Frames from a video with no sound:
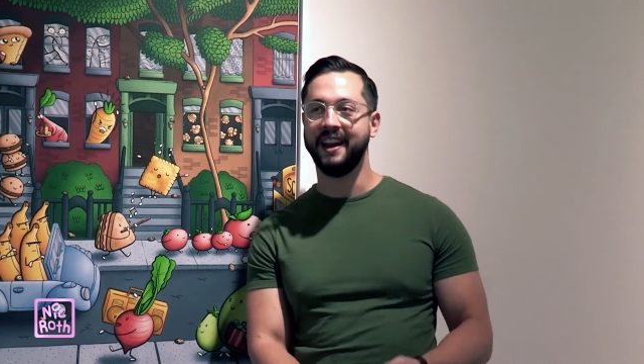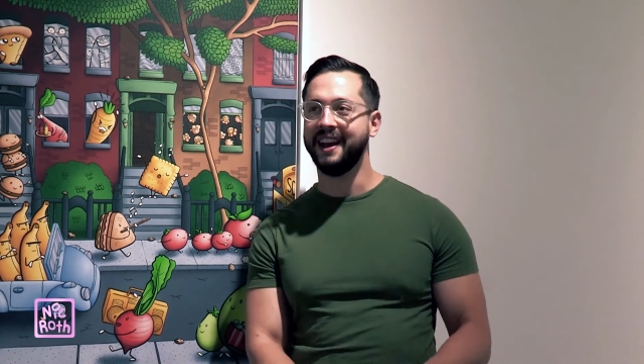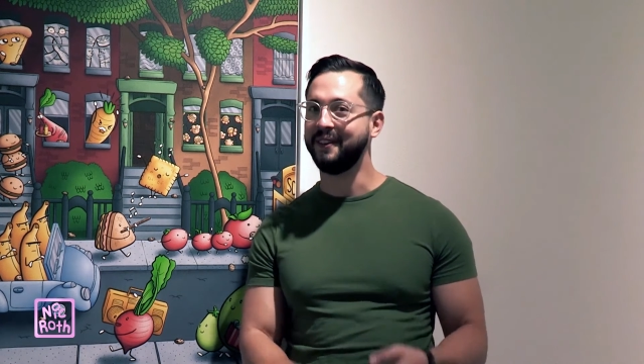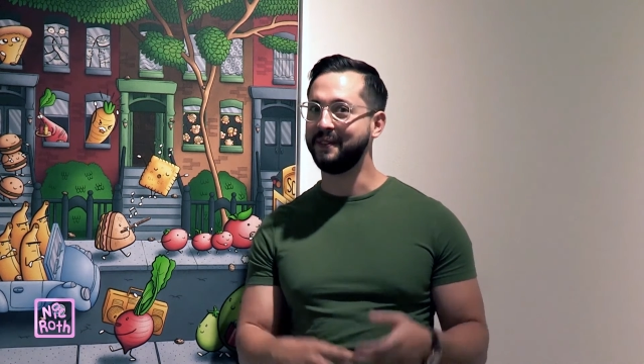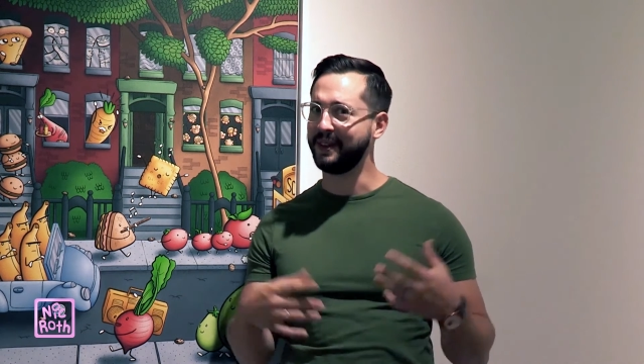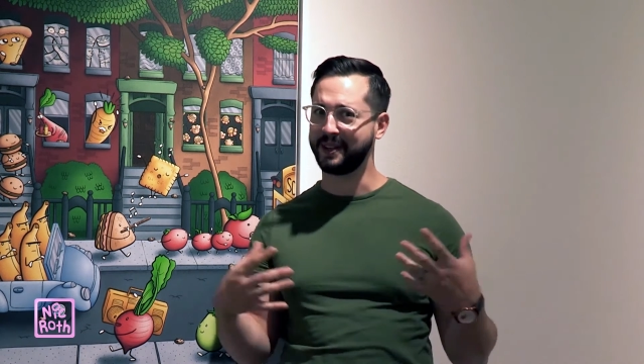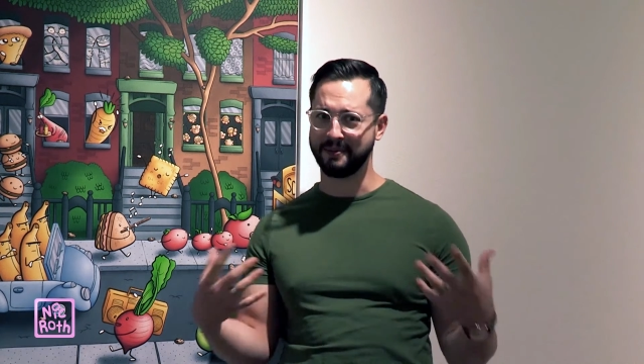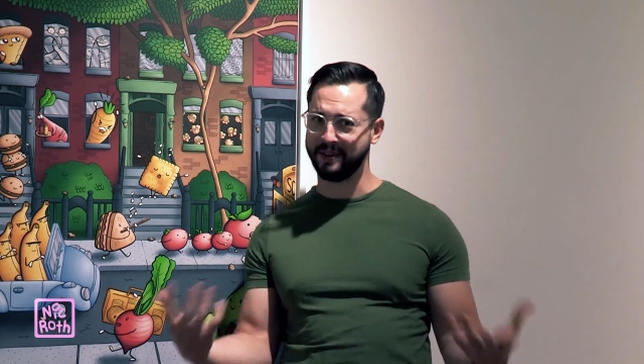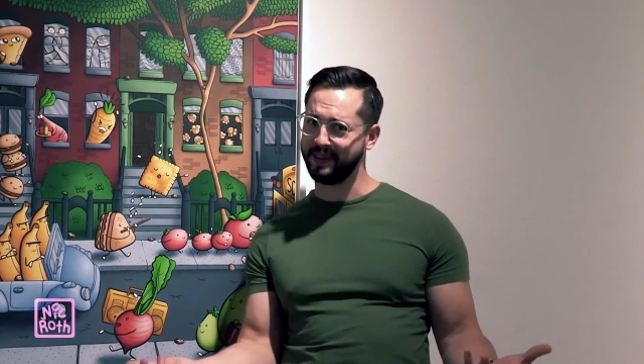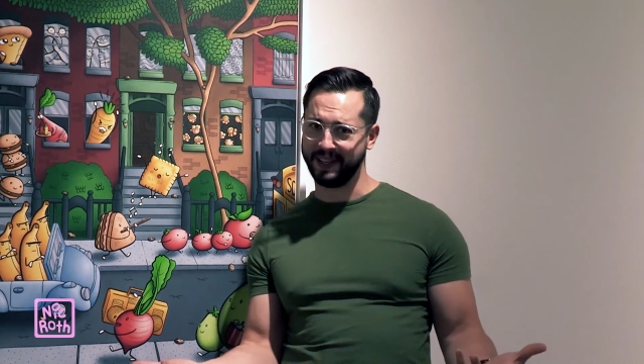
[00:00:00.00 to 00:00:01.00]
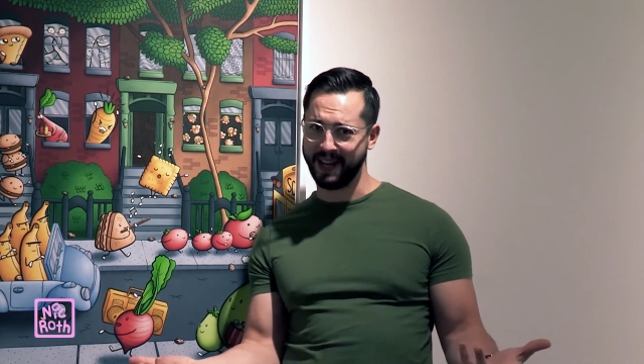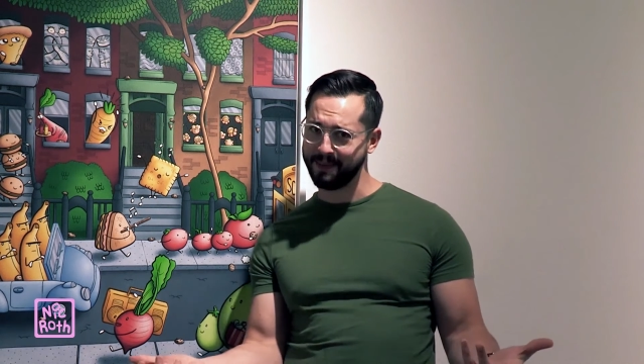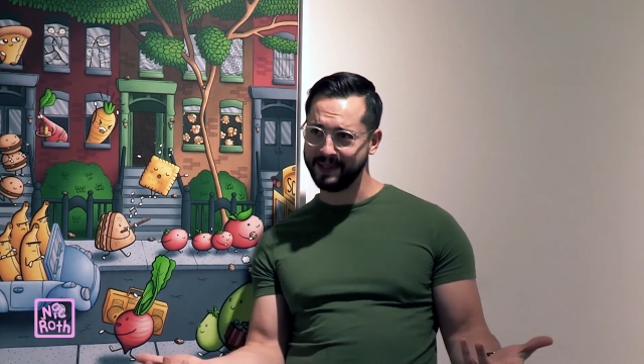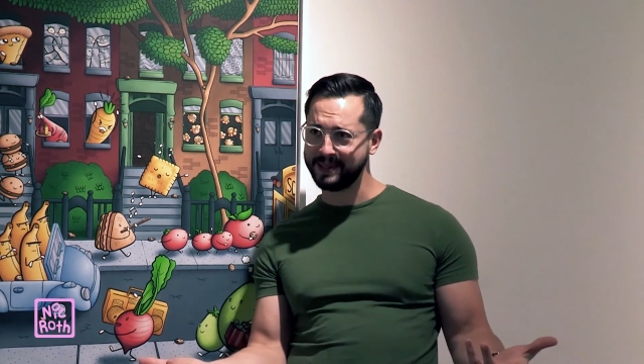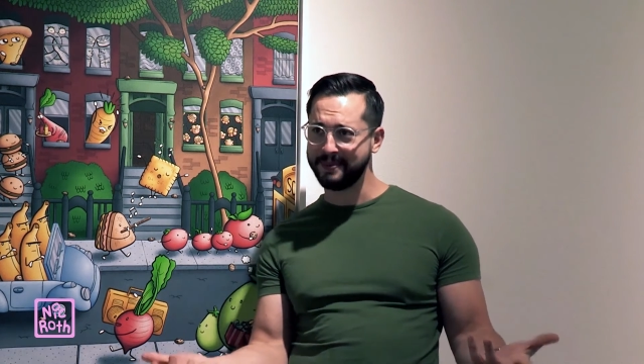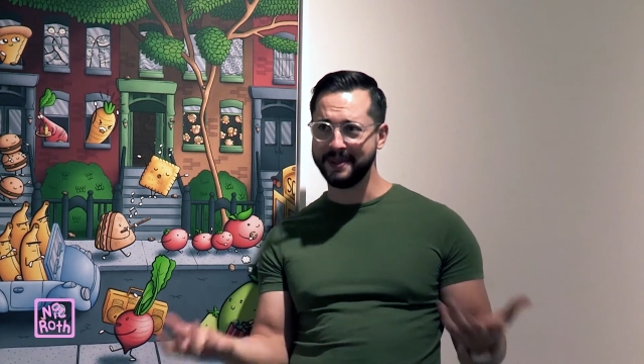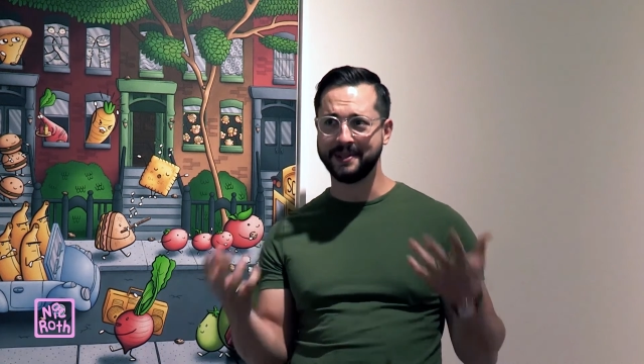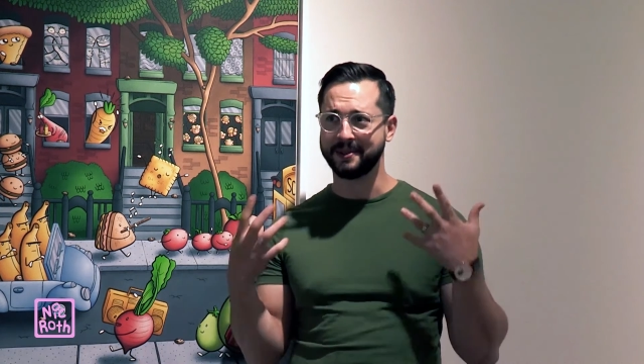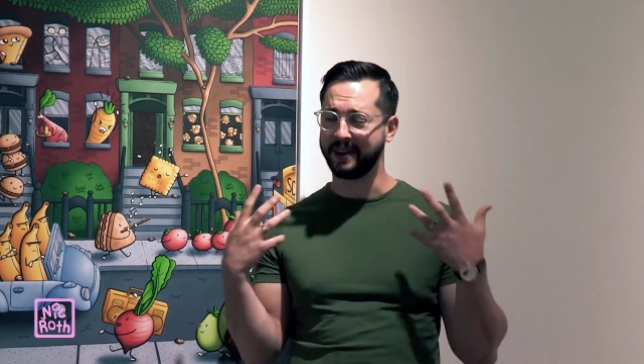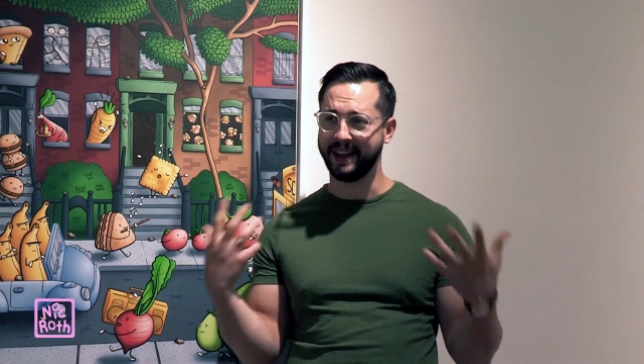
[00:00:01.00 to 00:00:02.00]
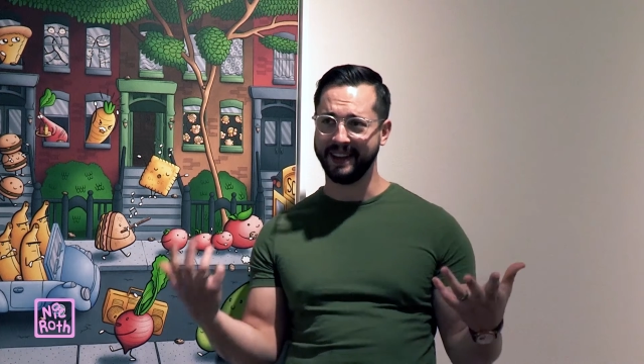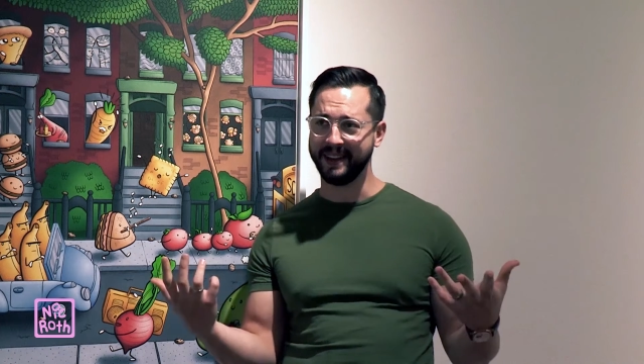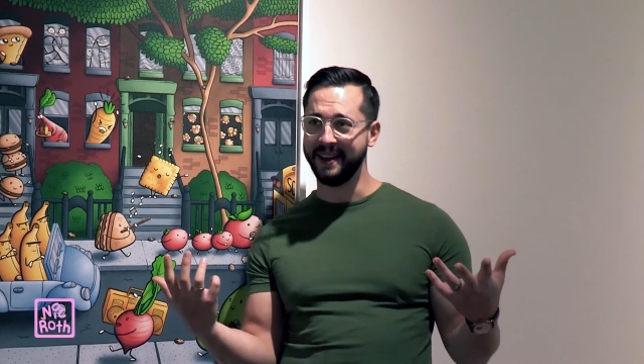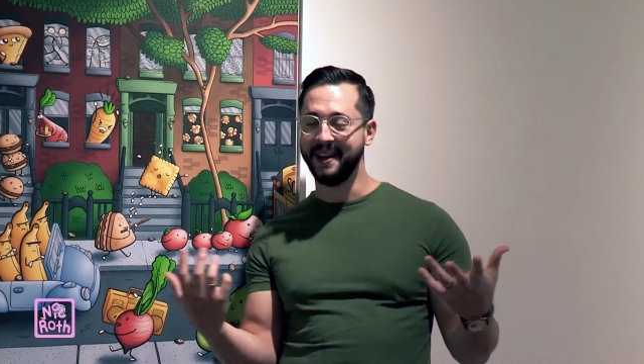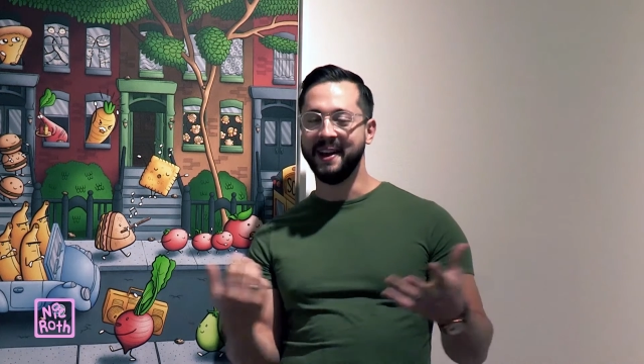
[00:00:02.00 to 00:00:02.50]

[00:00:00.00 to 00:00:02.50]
I feel like I'm giving an Emmy speech, okay?